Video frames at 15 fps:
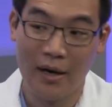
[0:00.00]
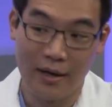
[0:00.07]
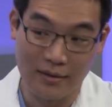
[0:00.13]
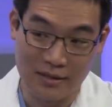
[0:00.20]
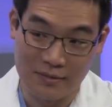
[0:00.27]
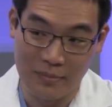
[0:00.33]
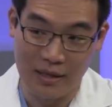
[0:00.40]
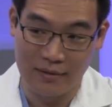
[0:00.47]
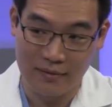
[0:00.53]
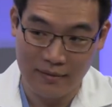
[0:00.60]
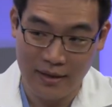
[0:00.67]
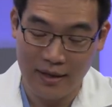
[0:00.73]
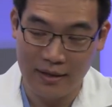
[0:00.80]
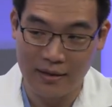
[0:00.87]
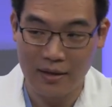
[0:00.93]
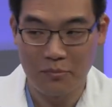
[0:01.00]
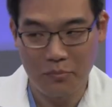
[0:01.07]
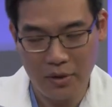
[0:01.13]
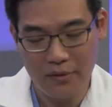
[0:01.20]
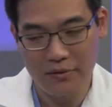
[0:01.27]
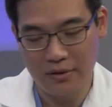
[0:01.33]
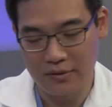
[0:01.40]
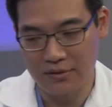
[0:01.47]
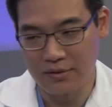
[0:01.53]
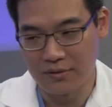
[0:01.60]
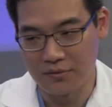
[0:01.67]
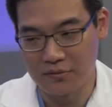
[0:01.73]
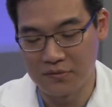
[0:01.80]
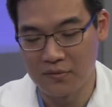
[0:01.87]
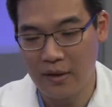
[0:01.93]
at least back then, and probably
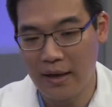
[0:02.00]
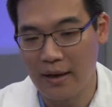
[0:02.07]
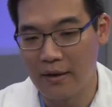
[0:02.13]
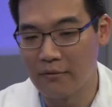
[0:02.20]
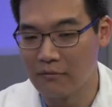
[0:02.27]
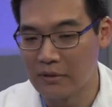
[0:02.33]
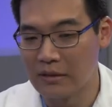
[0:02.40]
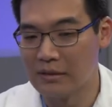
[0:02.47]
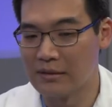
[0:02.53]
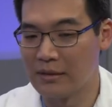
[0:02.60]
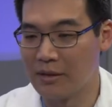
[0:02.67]
continues now, is